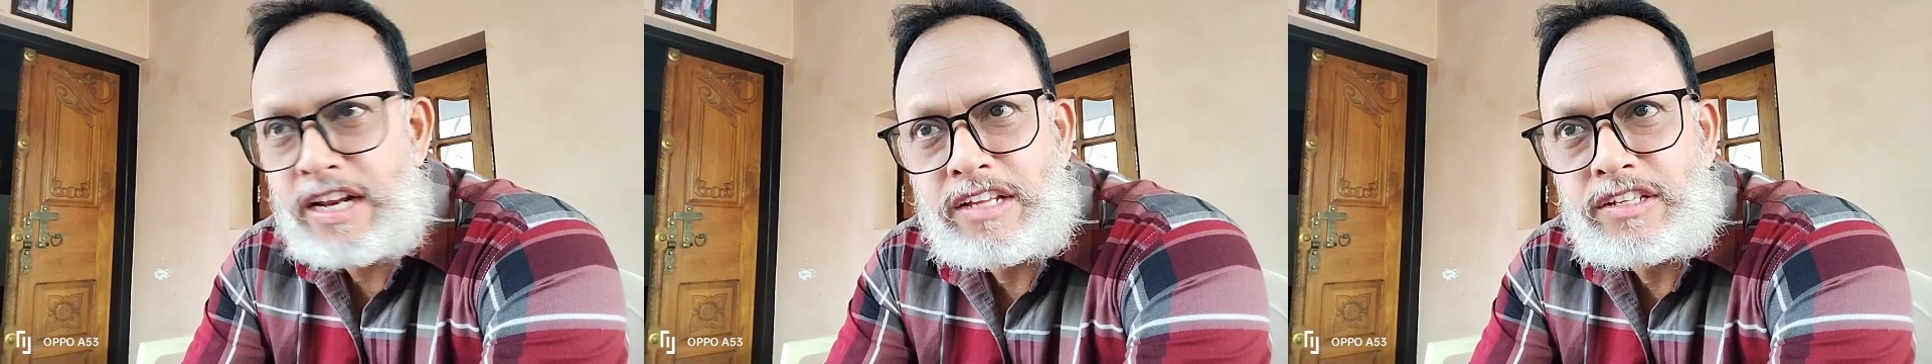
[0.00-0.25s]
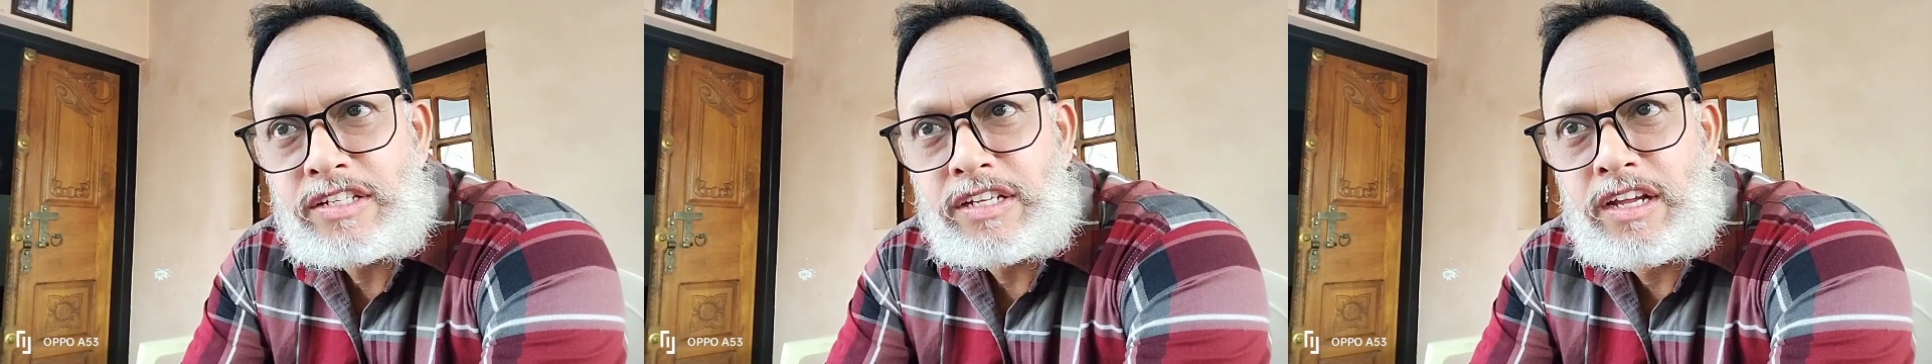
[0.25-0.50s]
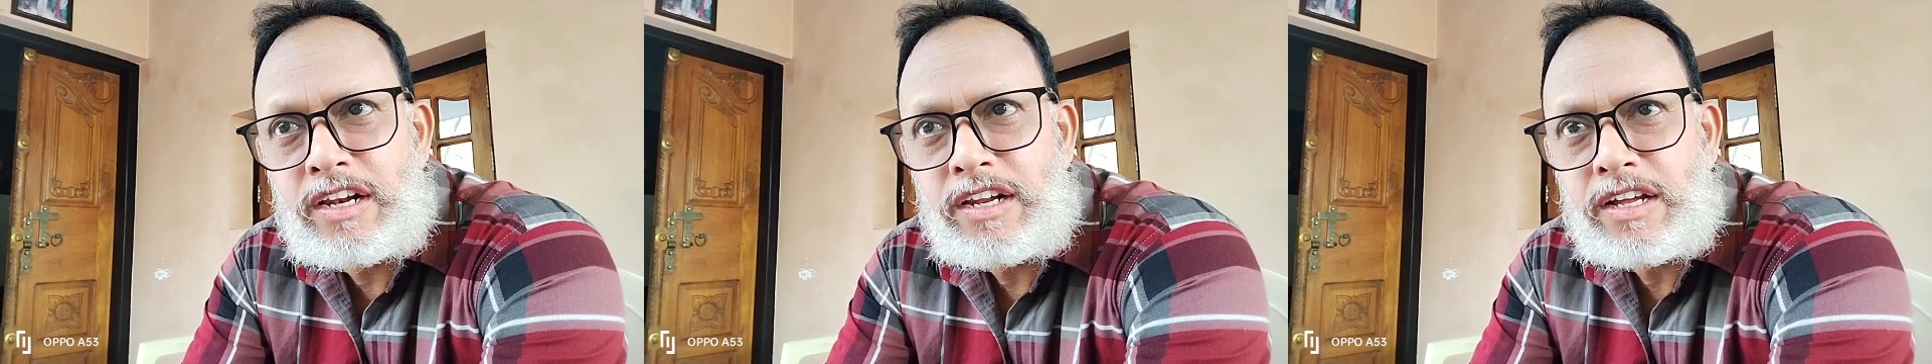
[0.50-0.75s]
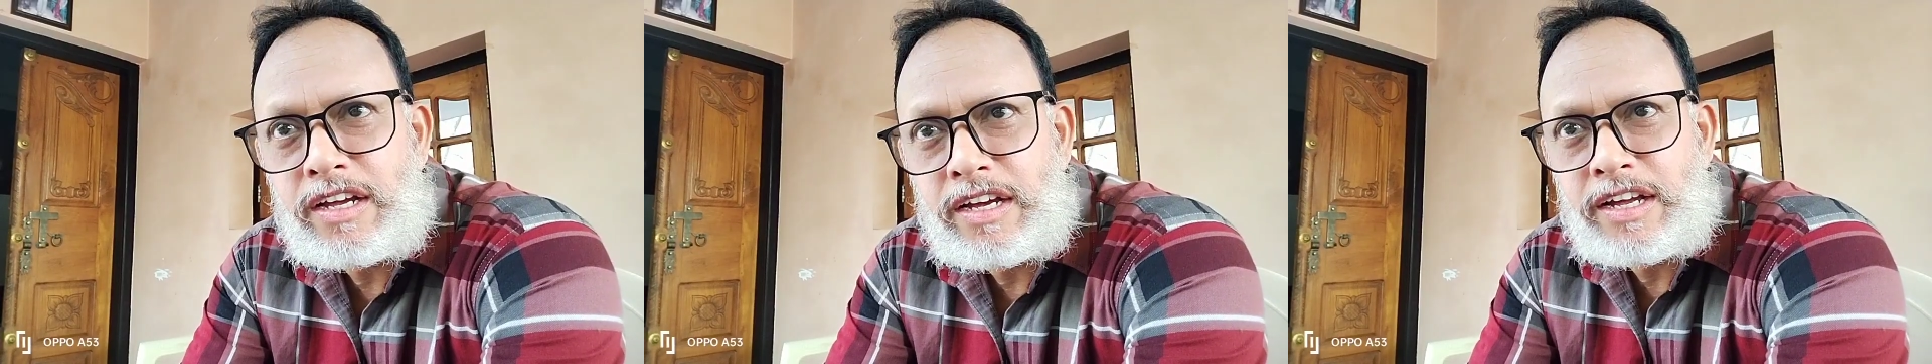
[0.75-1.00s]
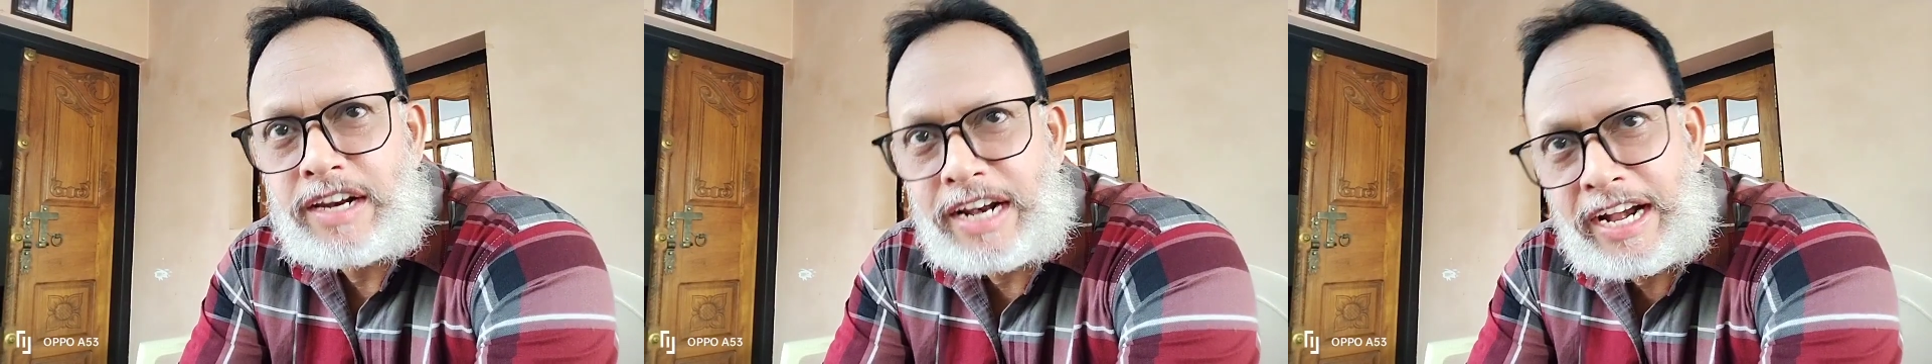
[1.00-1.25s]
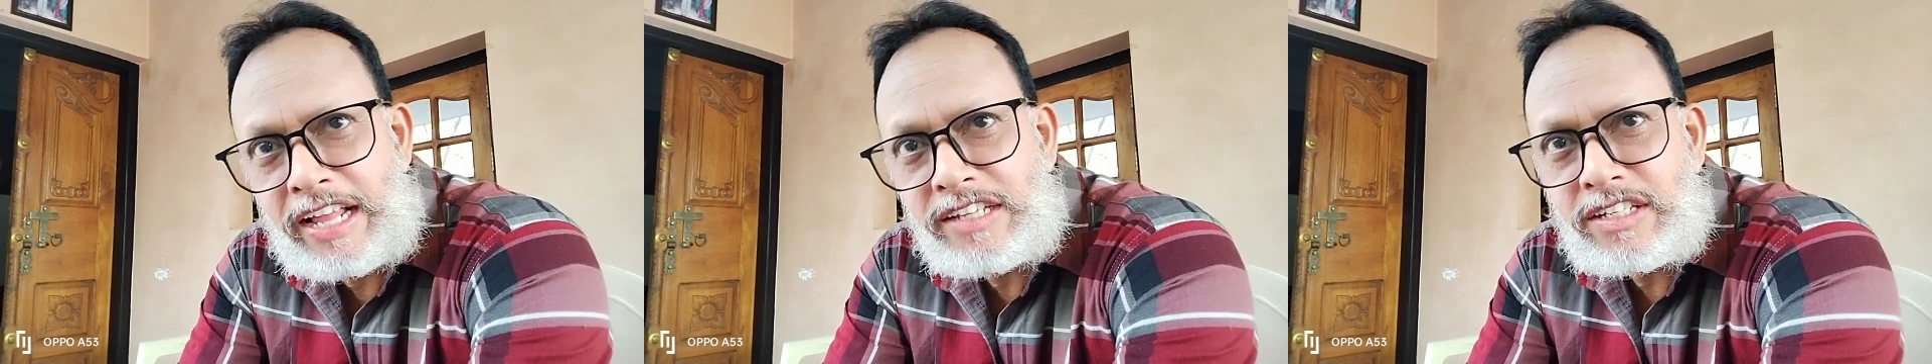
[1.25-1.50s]
skill,
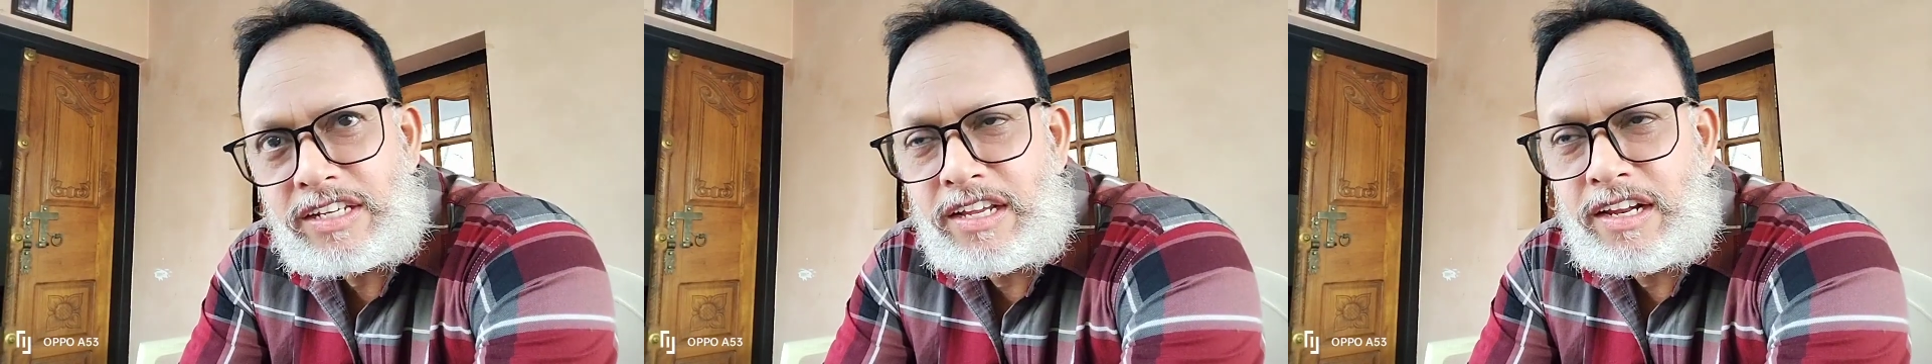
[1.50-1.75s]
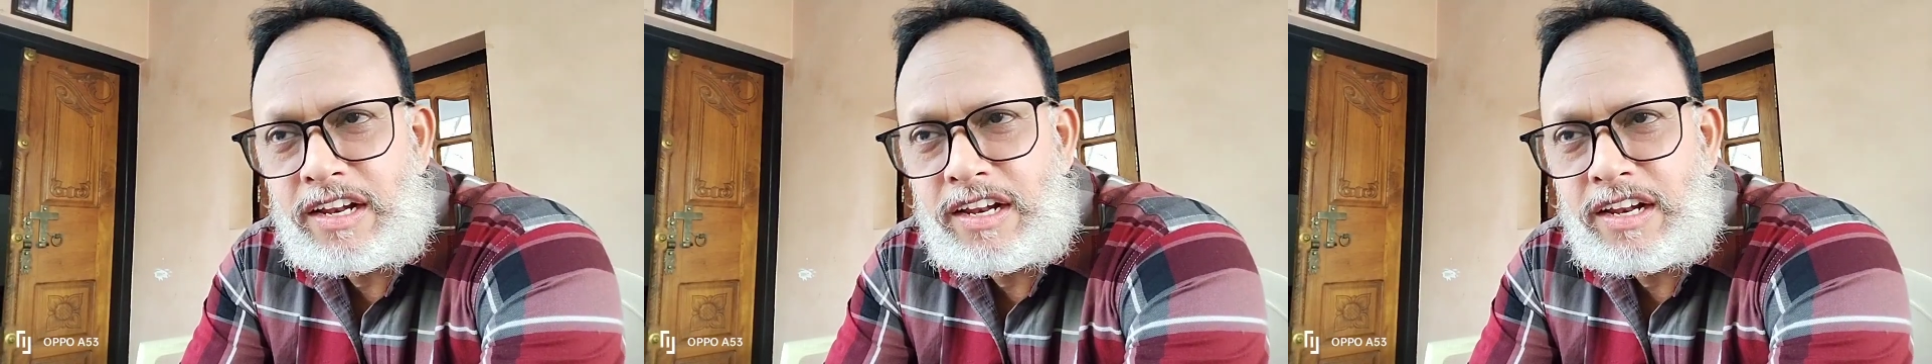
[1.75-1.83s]
reading skill,